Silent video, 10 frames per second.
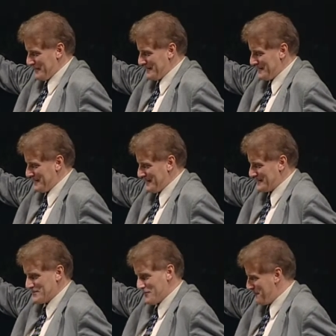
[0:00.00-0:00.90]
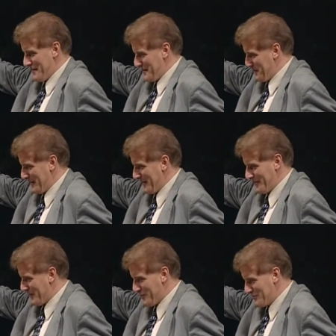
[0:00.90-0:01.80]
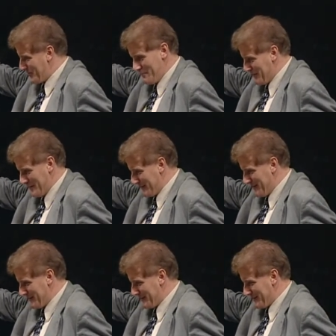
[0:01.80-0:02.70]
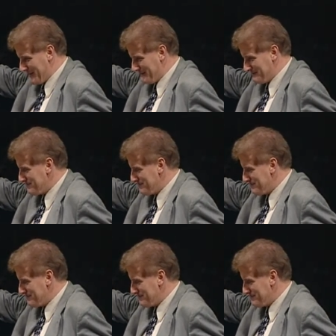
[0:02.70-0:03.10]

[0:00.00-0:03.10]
Peter, that's the very place I want you to be a witness.